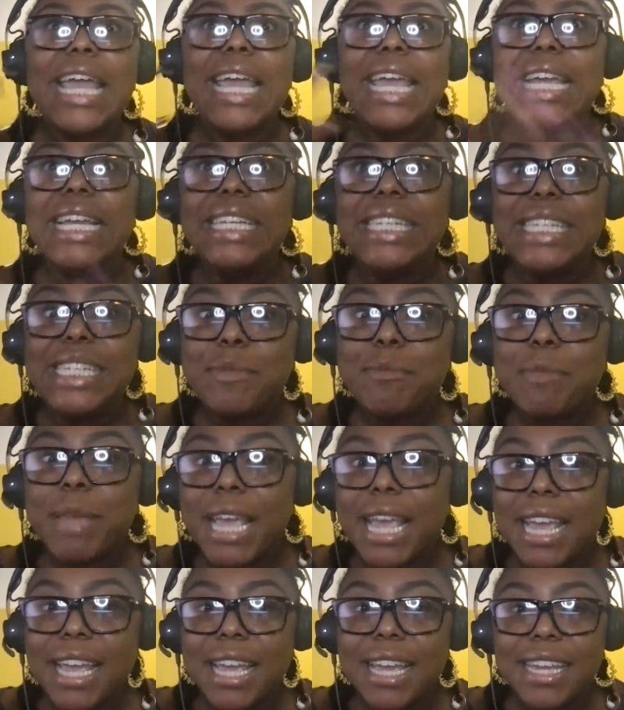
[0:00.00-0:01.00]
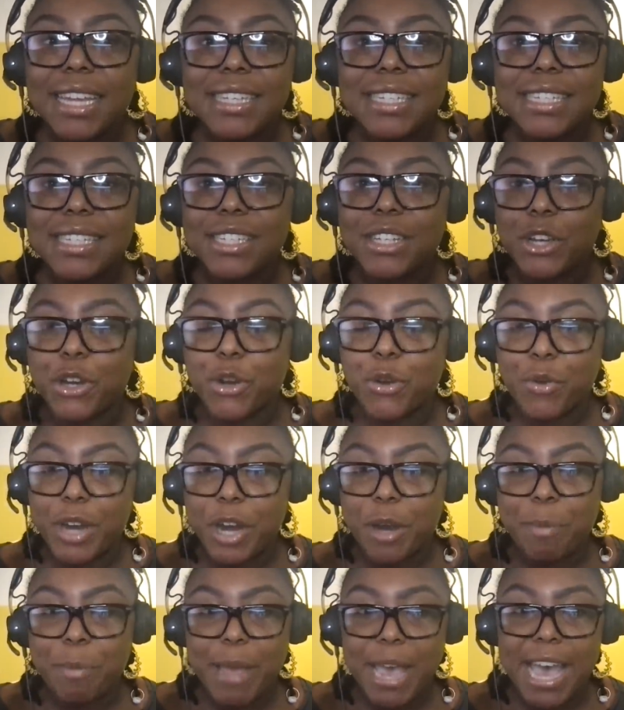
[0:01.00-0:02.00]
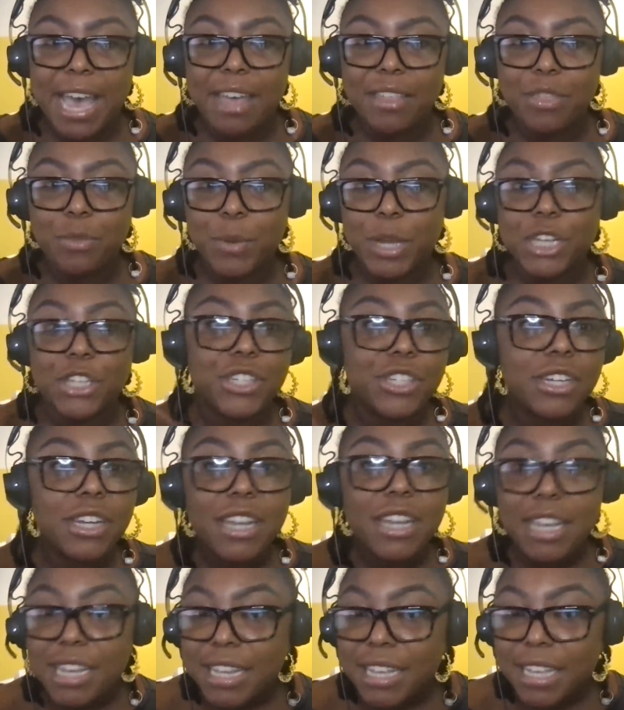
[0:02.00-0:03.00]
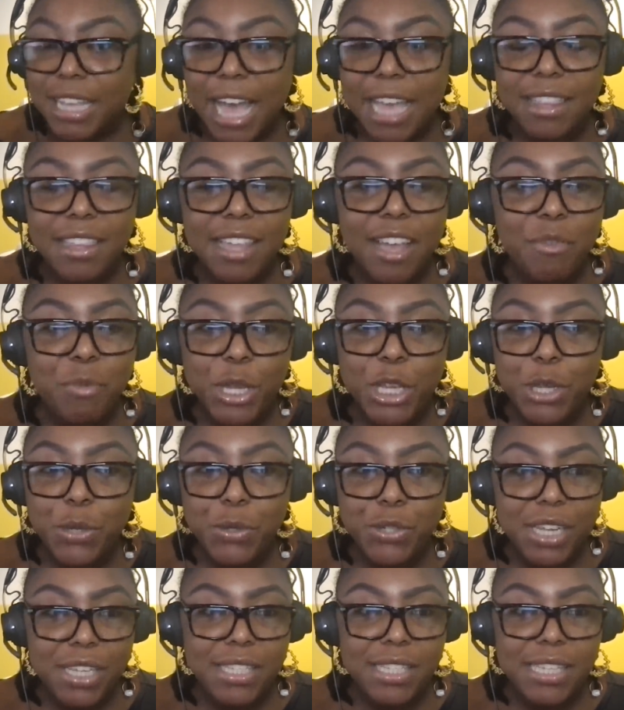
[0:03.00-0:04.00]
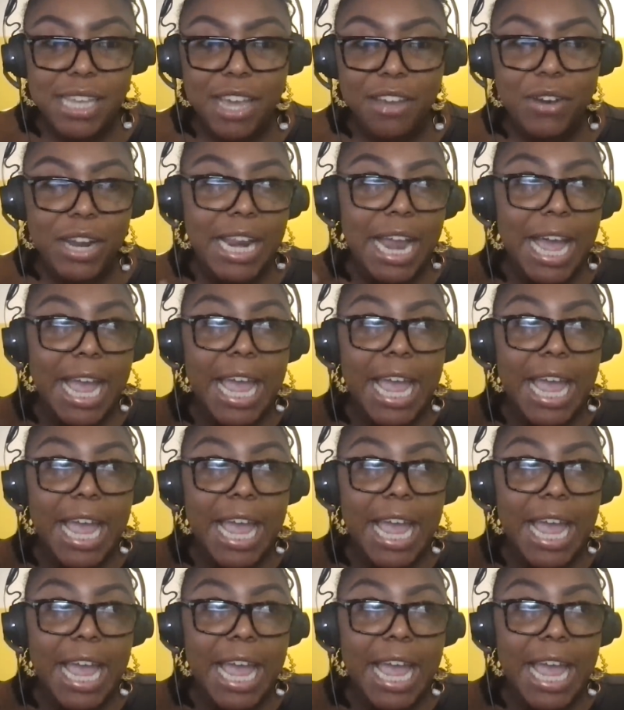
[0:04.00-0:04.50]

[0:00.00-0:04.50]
in-demand career path which I love what you just said, right?